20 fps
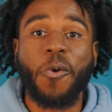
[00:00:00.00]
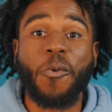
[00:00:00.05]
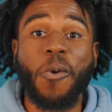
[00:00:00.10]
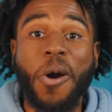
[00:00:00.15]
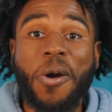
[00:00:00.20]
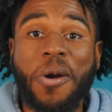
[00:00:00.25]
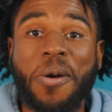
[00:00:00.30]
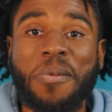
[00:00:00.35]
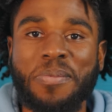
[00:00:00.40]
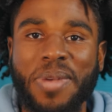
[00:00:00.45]

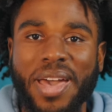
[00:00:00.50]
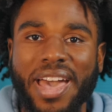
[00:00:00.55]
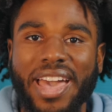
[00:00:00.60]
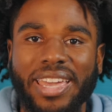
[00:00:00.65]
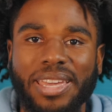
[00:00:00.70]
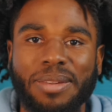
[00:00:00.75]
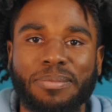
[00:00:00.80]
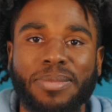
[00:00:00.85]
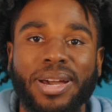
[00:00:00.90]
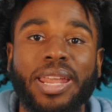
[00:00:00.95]
Welcome
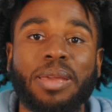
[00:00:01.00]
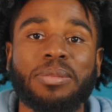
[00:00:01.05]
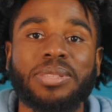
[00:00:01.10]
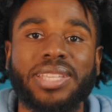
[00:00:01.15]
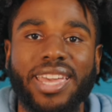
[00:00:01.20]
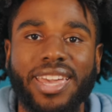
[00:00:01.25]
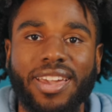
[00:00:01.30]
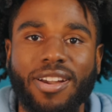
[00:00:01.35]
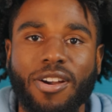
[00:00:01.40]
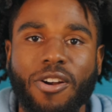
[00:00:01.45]
back. My name is
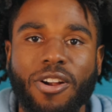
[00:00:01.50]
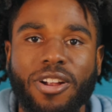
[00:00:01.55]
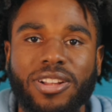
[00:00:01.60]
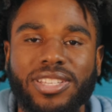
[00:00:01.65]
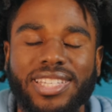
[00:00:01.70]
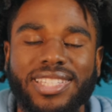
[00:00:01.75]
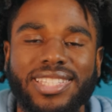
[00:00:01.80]
Aunt Hartz,